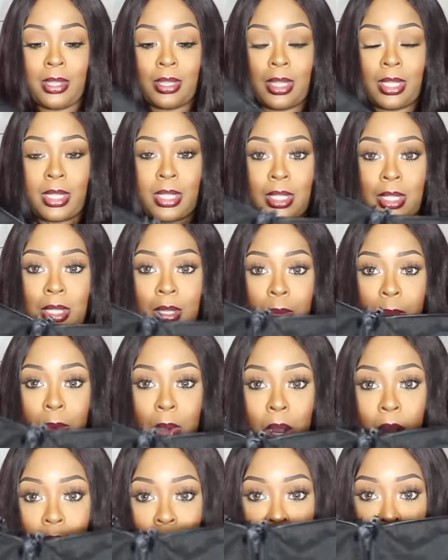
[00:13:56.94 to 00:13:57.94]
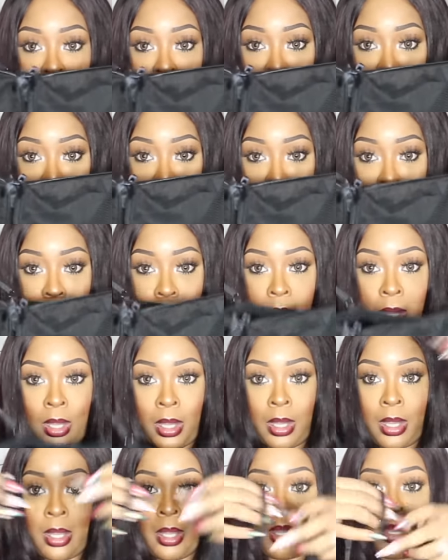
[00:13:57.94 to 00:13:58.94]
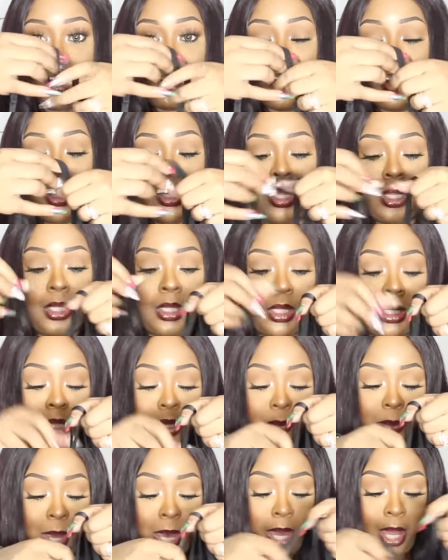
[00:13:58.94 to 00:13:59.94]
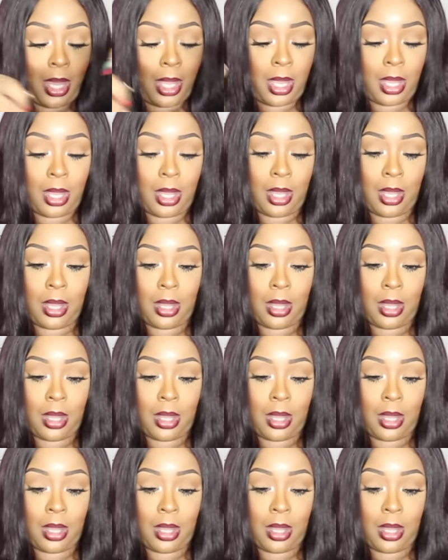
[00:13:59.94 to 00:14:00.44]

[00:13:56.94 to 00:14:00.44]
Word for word: This is the bra. And this is the back.